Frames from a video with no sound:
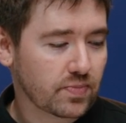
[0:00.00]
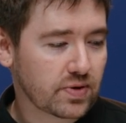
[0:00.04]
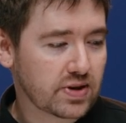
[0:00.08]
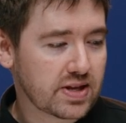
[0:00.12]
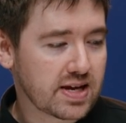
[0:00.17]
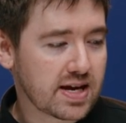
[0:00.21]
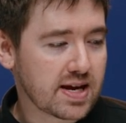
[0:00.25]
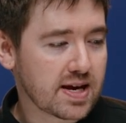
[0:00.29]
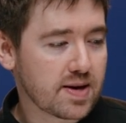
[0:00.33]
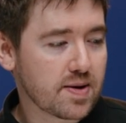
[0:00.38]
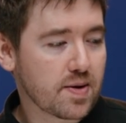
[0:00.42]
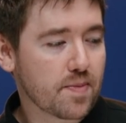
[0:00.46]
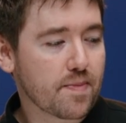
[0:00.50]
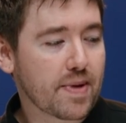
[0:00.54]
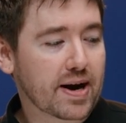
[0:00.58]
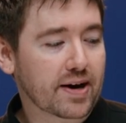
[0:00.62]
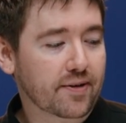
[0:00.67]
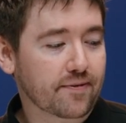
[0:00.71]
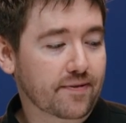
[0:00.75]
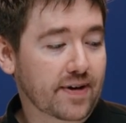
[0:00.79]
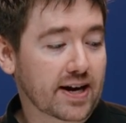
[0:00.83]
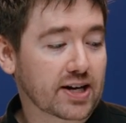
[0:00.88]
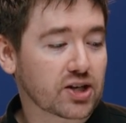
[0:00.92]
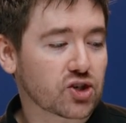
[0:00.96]
the
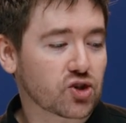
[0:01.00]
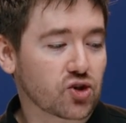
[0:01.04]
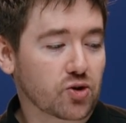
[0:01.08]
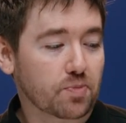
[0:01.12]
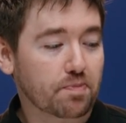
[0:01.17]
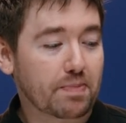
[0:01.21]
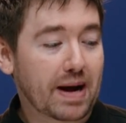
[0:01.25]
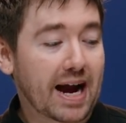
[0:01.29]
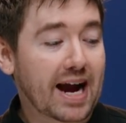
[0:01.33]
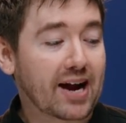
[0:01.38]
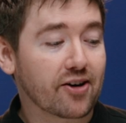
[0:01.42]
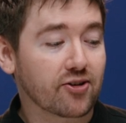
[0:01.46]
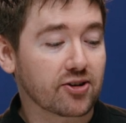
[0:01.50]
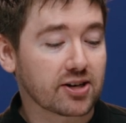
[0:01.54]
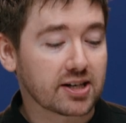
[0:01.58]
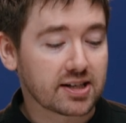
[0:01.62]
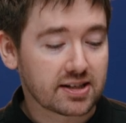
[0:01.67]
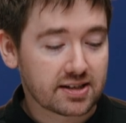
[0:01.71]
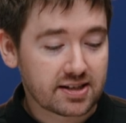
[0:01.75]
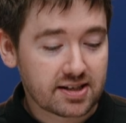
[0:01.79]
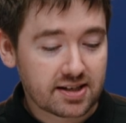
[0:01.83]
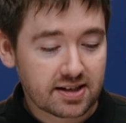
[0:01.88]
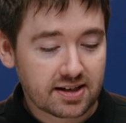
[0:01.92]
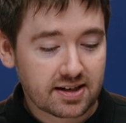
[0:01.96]
manufacturer
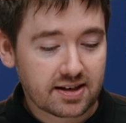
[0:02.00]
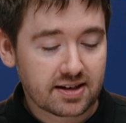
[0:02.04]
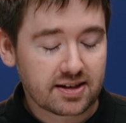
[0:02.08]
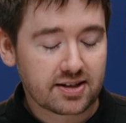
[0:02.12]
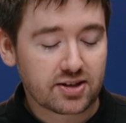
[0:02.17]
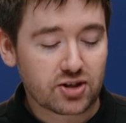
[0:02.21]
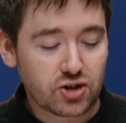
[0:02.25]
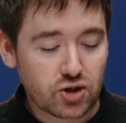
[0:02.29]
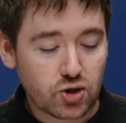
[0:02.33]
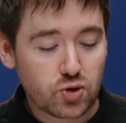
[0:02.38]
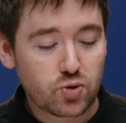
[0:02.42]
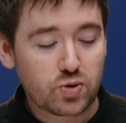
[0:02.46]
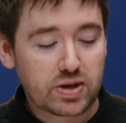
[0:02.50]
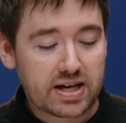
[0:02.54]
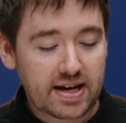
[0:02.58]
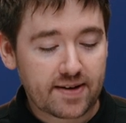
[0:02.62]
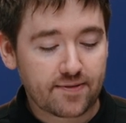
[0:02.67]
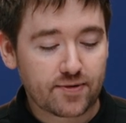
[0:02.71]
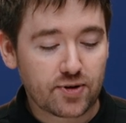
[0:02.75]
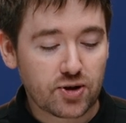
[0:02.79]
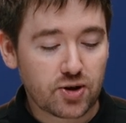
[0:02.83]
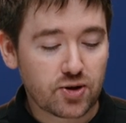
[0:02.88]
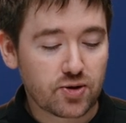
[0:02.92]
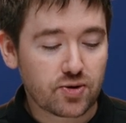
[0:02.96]
Parrot do
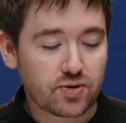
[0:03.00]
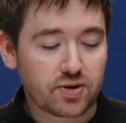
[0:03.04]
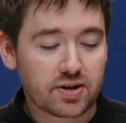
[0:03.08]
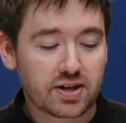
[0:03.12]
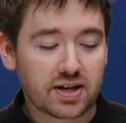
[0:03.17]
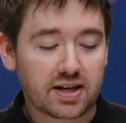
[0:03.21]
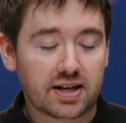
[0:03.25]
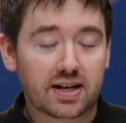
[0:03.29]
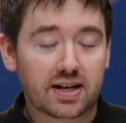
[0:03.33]
give you